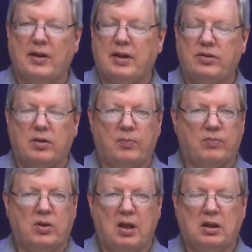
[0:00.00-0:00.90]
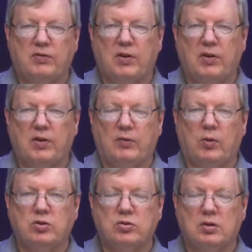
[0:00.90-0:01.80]
They'll let the Antifa
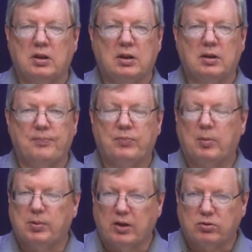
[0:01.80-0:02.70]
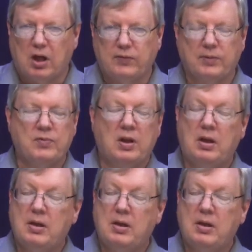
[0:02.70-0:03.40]
folks block traffic,